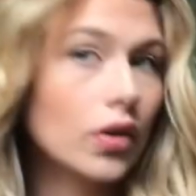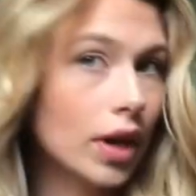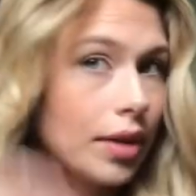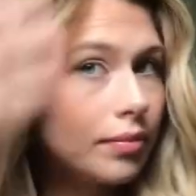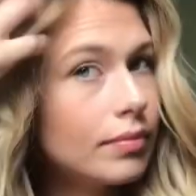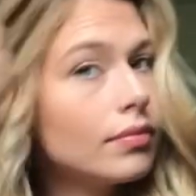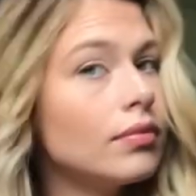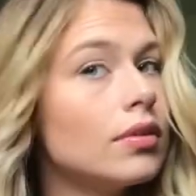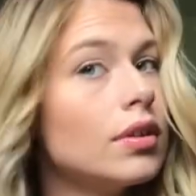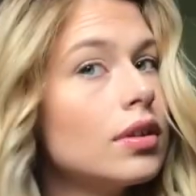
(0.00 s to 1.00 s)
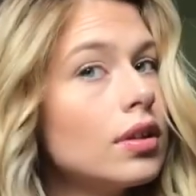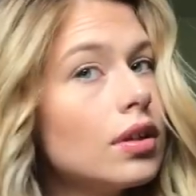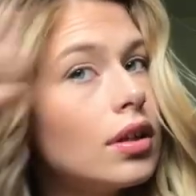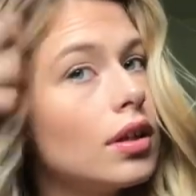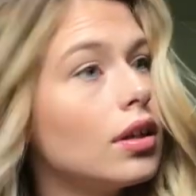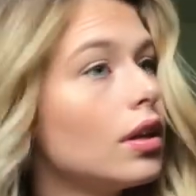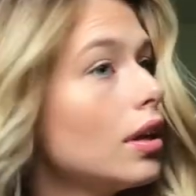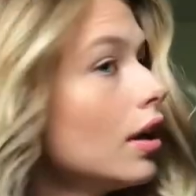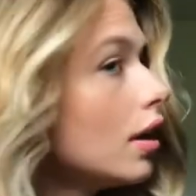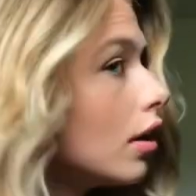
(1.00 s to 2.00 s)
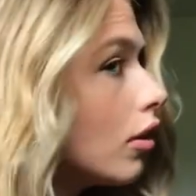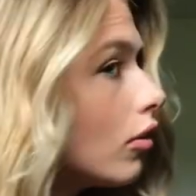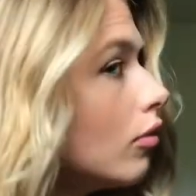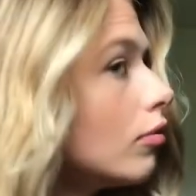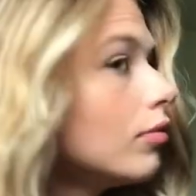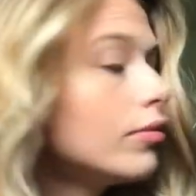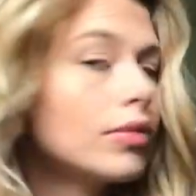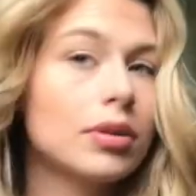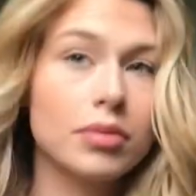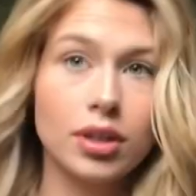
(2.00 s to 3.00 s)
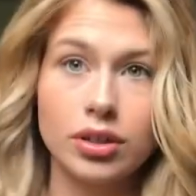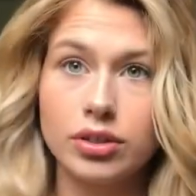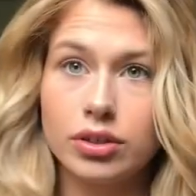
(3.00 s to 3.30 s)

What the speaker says: Okay. Now, what I'm gonna